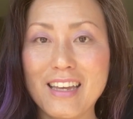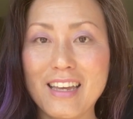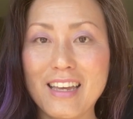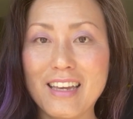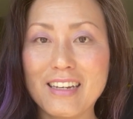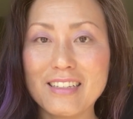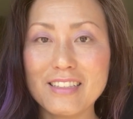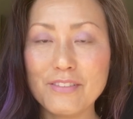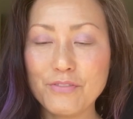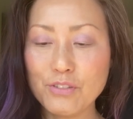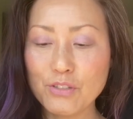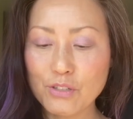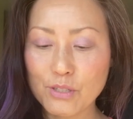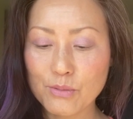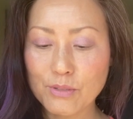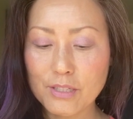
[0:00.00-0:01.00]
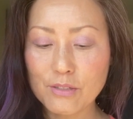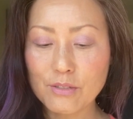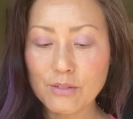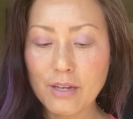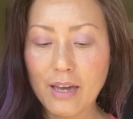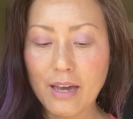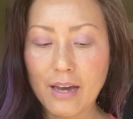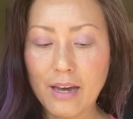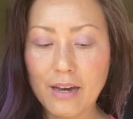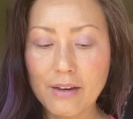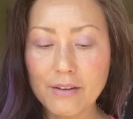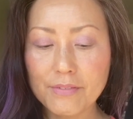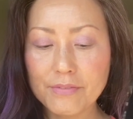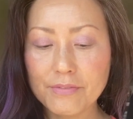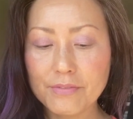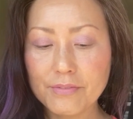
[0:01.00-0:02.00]
And if you just want to do
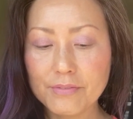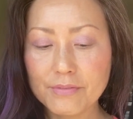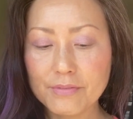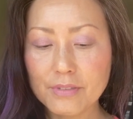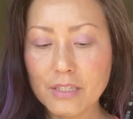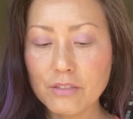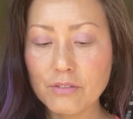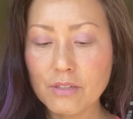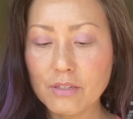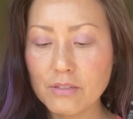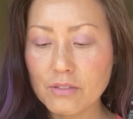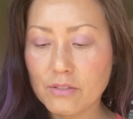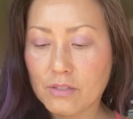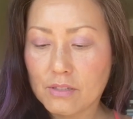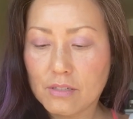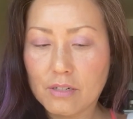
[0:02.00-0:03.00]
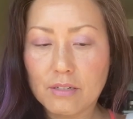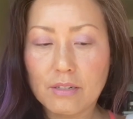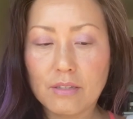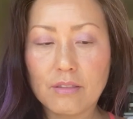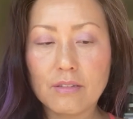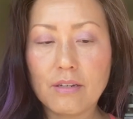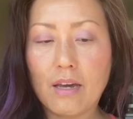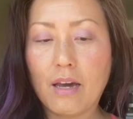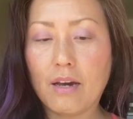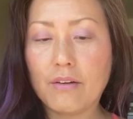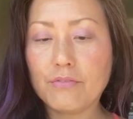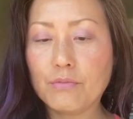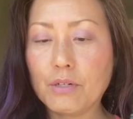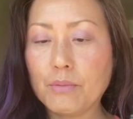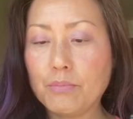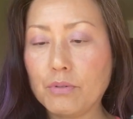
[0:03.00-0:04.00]
half, then you can just start at the
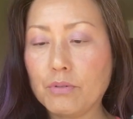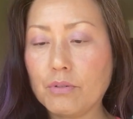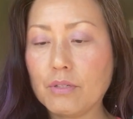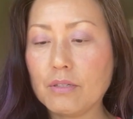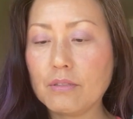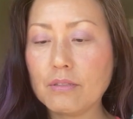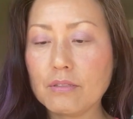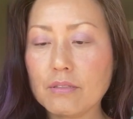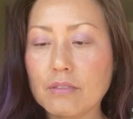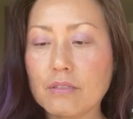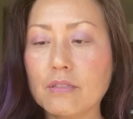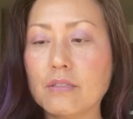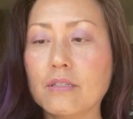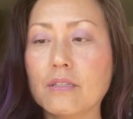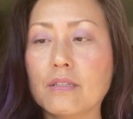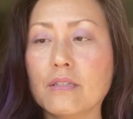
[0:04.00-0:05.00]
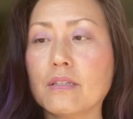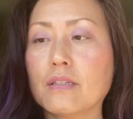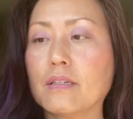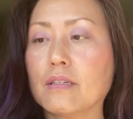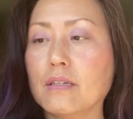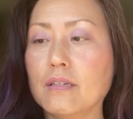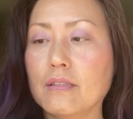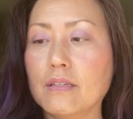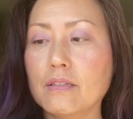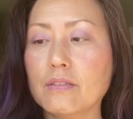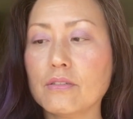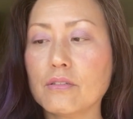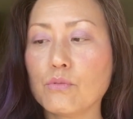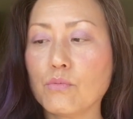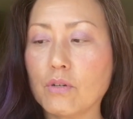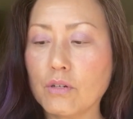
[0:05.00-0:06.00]
halfway point and then
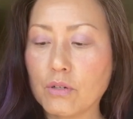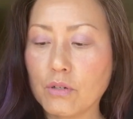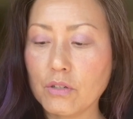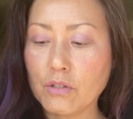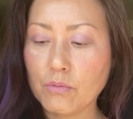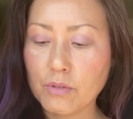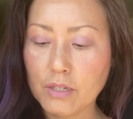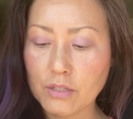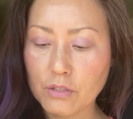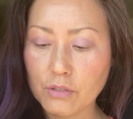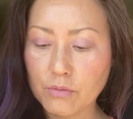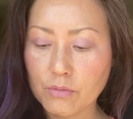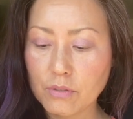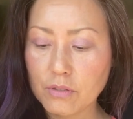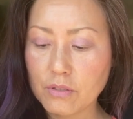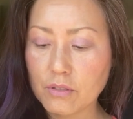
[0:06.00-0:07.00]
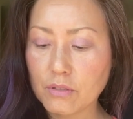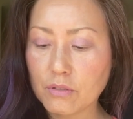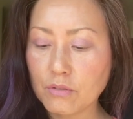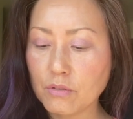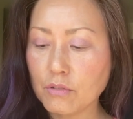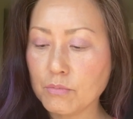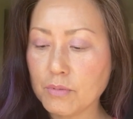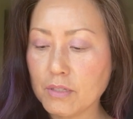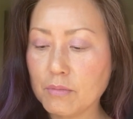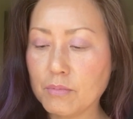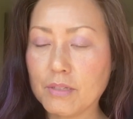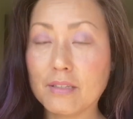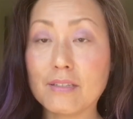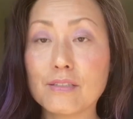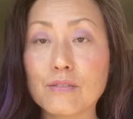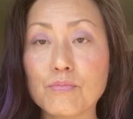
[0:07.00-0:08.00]
just work your way towards the guru bead. But
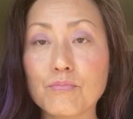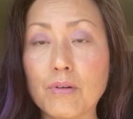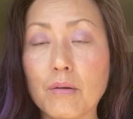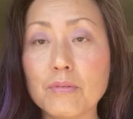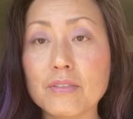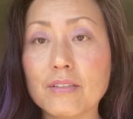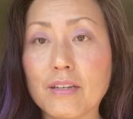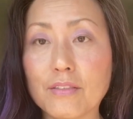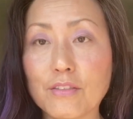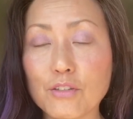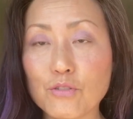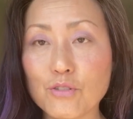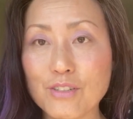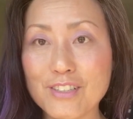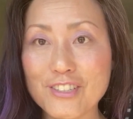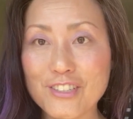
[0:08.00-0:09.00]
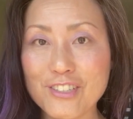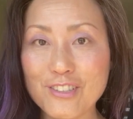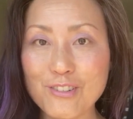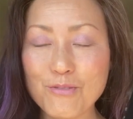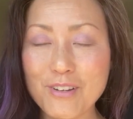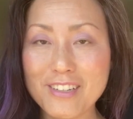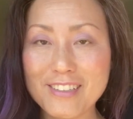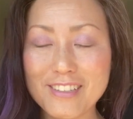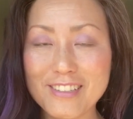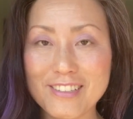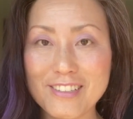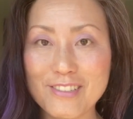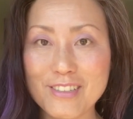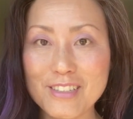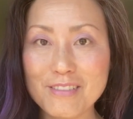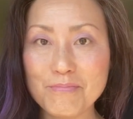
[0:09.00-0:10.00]
that's probably not the traditional way to
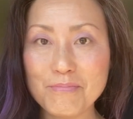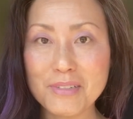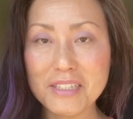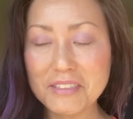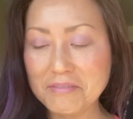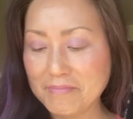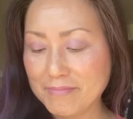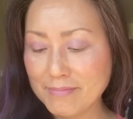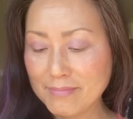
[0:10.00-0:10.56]
do it, but